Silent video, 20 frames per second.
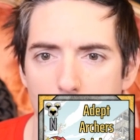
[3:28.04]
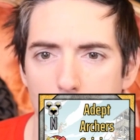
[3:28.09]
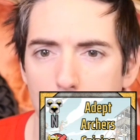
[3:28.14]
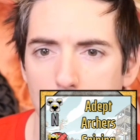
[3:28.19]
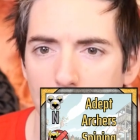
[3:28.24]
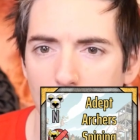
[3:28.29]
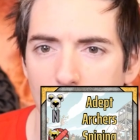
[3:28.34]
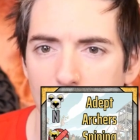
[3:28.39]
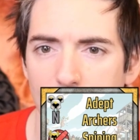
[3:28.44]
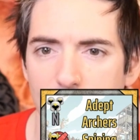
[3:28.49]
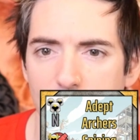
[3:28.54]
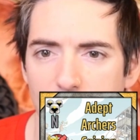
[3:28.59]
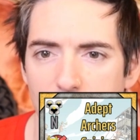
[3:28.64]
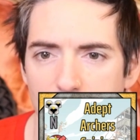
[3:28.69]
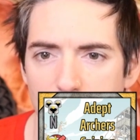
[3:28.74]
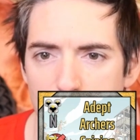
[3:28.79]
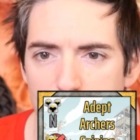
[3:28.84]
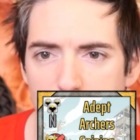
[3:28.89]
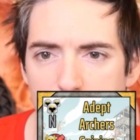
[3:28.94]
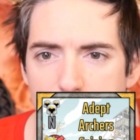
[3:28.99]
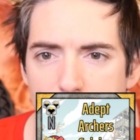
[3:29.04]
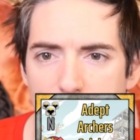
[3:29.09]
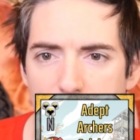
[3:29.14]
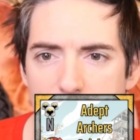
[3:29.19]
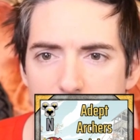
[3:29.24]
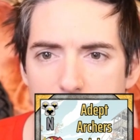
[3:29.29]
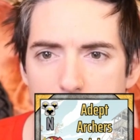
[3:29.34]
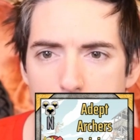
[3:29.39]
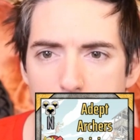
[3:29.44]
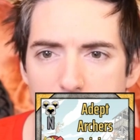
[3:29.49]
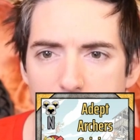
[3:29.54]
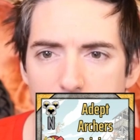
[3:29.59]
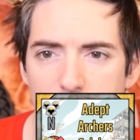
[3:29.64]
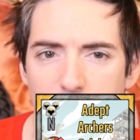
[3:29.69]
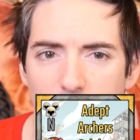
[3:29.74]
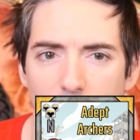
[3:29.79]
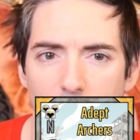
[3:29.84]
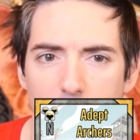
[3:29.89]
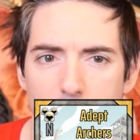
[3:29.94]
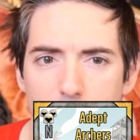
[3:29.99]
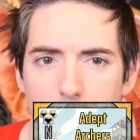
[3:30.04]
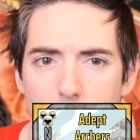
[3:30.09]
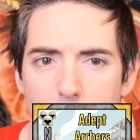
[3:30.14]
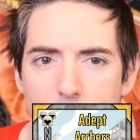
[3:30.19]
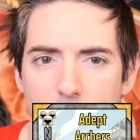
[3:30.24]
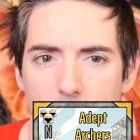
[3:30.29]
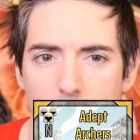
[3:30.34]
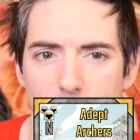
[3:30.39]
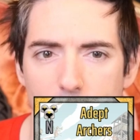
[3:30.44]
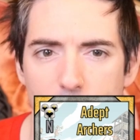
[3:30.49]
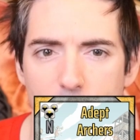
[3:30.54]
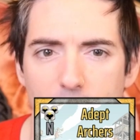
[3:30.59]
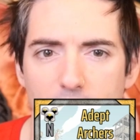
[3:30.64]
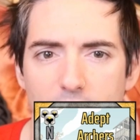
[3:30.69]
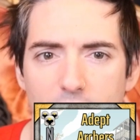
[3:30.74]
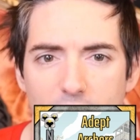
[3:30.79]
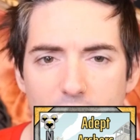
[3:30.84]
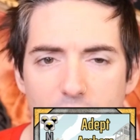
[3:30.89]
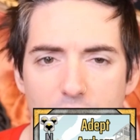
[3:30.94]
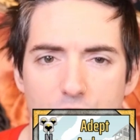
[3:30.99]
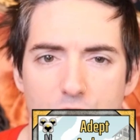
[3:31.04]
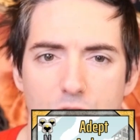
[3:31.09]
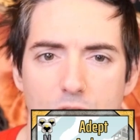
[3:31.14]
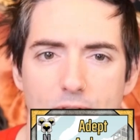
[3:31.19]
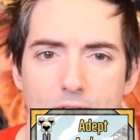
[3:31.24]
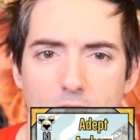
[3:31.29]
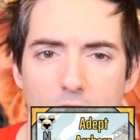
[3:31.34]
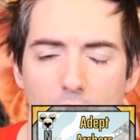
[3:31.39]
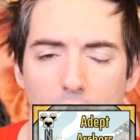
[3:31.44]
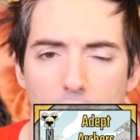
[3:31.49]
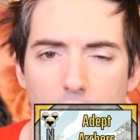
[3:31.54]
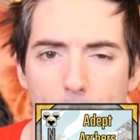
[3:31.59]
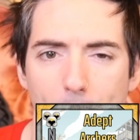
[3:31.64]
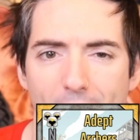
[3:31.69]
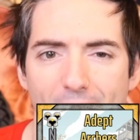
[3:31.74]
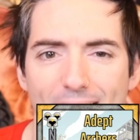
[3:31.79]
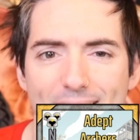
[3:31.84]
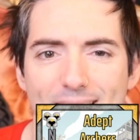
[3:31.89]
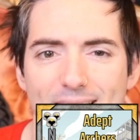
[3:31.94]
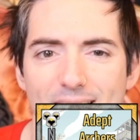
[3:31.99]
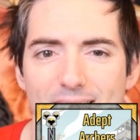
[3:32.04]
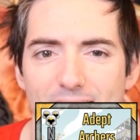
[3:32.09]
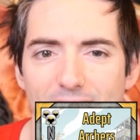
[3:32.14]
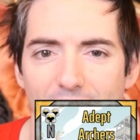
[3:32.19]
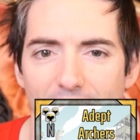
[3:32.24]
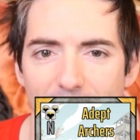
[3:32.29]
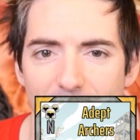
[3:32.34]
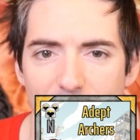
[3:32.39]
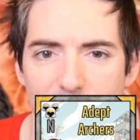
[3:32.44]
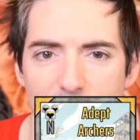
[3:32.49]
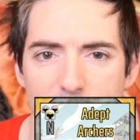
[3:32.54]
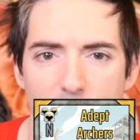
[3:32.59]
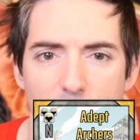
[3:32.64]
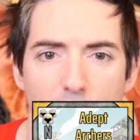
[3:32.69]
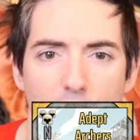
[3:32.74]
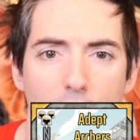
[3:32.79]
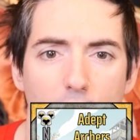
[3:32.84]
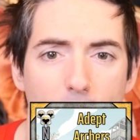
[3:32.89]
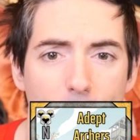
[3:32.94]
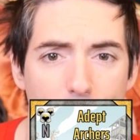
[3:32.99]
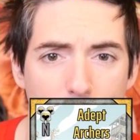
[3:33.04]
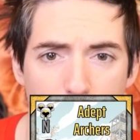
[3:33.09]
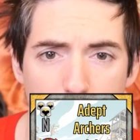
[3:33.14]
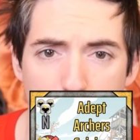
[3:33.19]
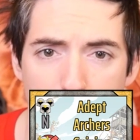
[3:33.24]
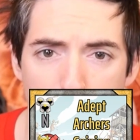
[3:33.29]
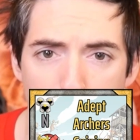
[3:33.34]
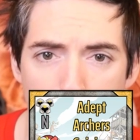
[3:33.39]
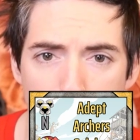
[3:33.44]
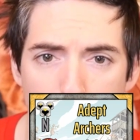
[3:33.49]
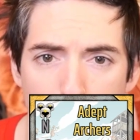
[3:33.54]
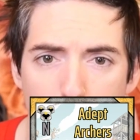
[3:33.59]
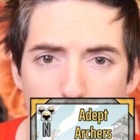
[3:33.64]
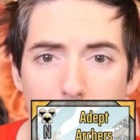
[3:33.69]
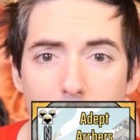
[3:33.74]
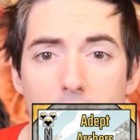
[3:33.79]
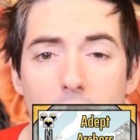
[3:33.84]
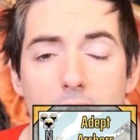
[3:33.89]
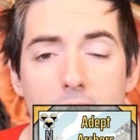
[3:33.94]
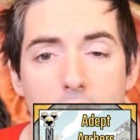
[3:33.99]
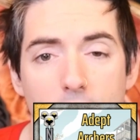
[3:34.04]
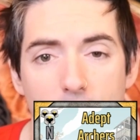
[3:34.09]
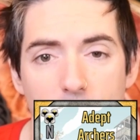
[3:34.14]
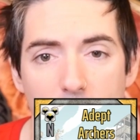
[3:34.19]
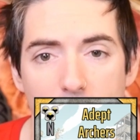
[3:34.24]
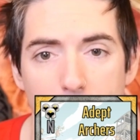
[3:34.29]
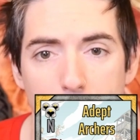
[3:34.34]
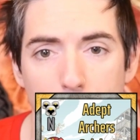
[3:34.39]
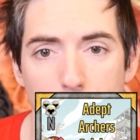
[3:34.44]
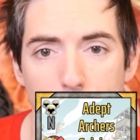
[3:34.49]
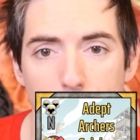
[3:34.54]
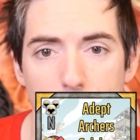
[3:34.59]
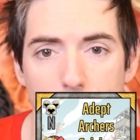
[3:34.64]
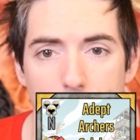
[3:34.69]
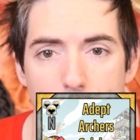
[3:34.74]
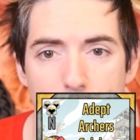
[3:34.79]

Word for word: Place the initiative ID piece onto its listed initiative column at the end of the queue, disabled.